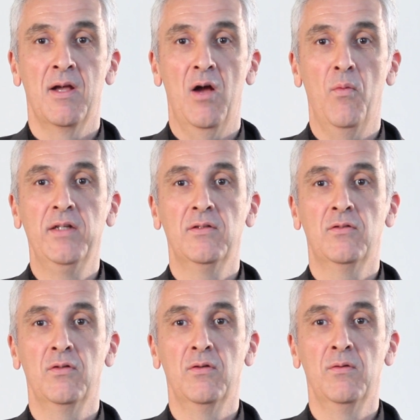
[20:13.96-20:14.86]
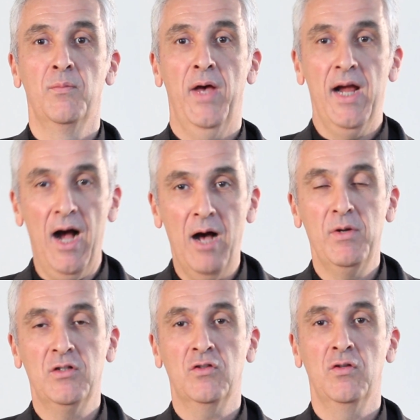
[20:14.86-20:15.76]
I went to pay
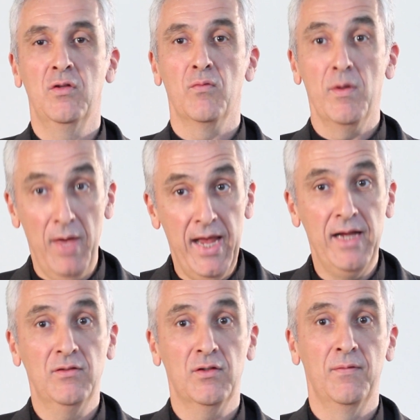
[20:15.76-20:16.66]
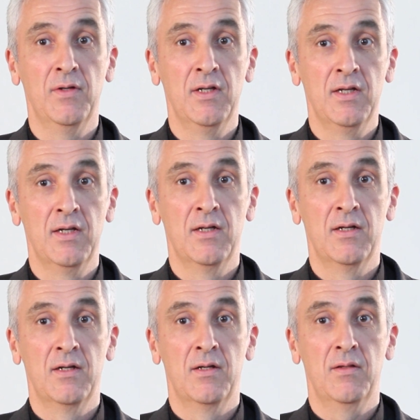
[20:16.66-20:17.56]
homage to the remains of
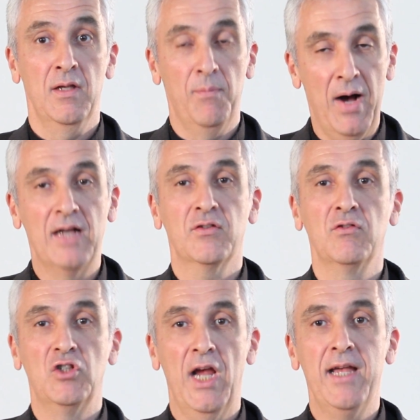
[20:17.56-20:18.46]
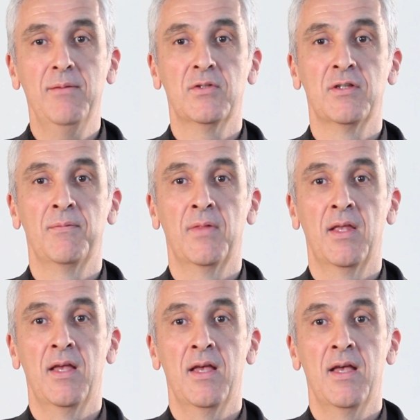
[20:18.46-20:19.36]
the Apostle James,
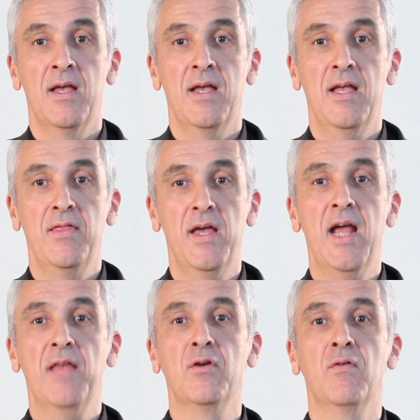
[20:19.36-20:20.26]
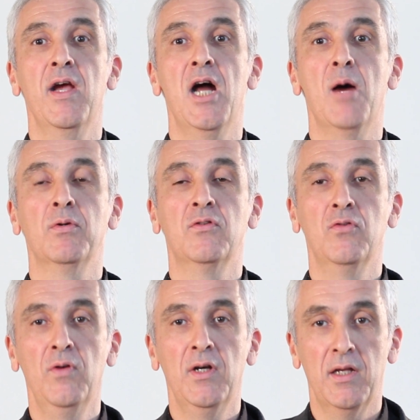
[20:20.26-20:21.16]
and then had the great
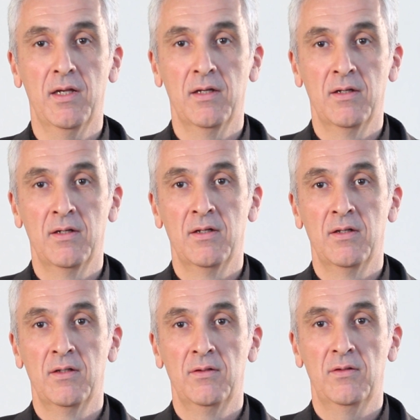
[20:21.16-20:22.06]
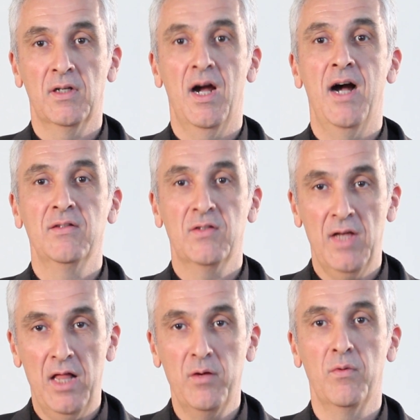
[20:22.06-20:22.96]
opportunity to
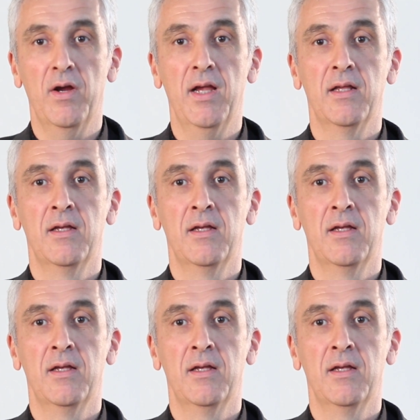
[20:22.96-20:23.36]
celebrate